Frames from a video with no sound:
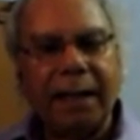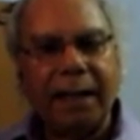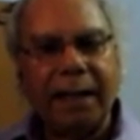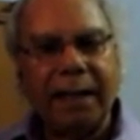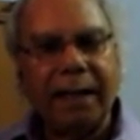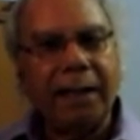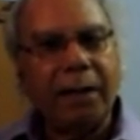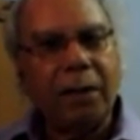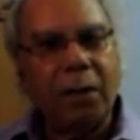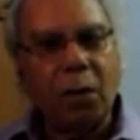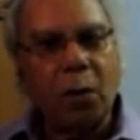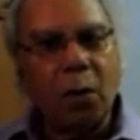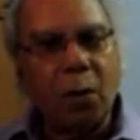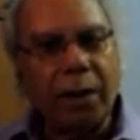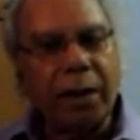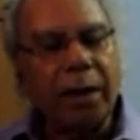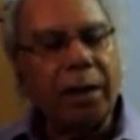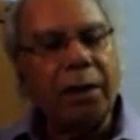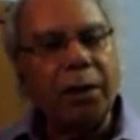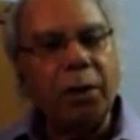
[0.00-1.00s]
in
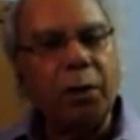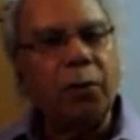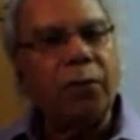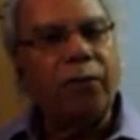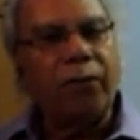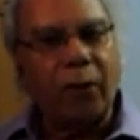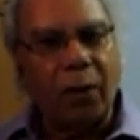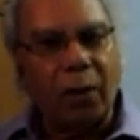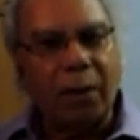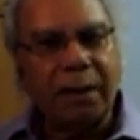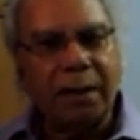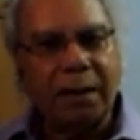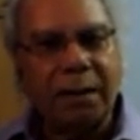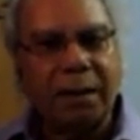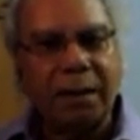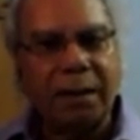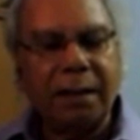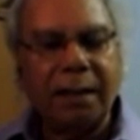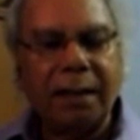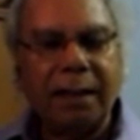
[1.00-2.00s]
Courier New font
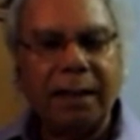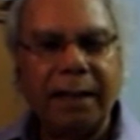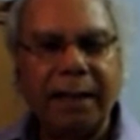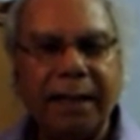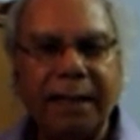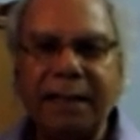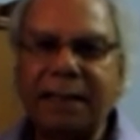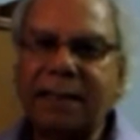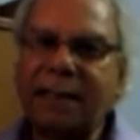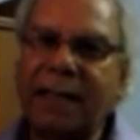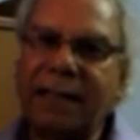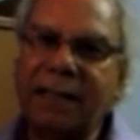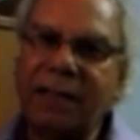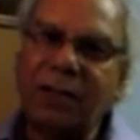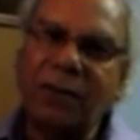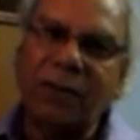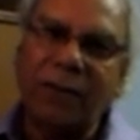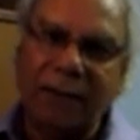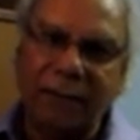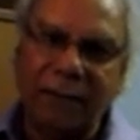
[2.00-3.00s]
in size
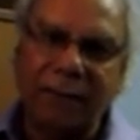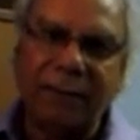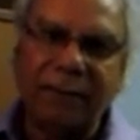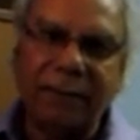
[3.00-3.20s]
12.